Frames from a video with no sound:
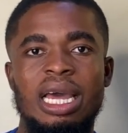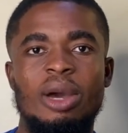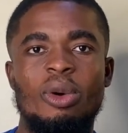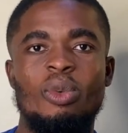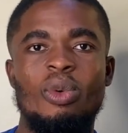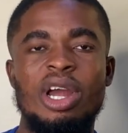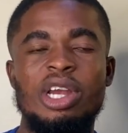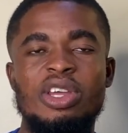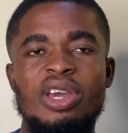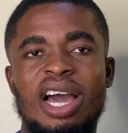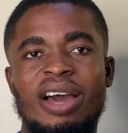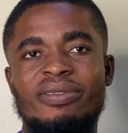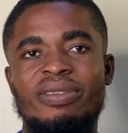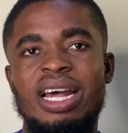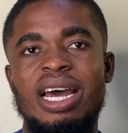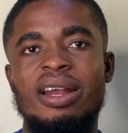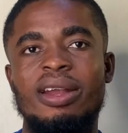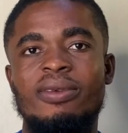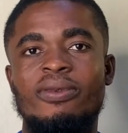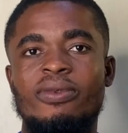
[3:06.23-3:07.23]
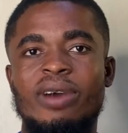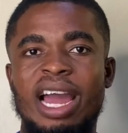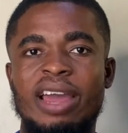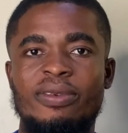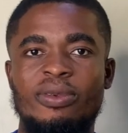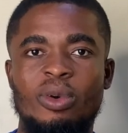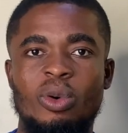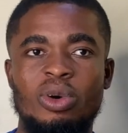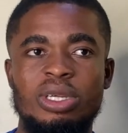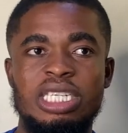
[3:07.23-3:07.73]
when you have done
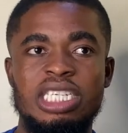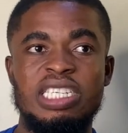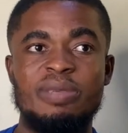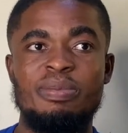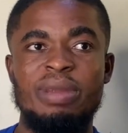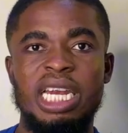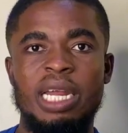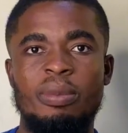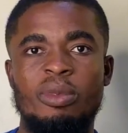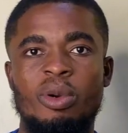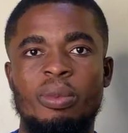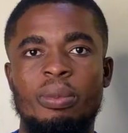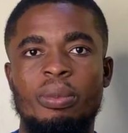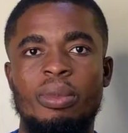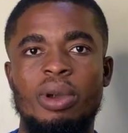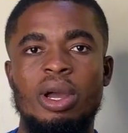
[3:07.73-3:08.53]
5 courses minimum,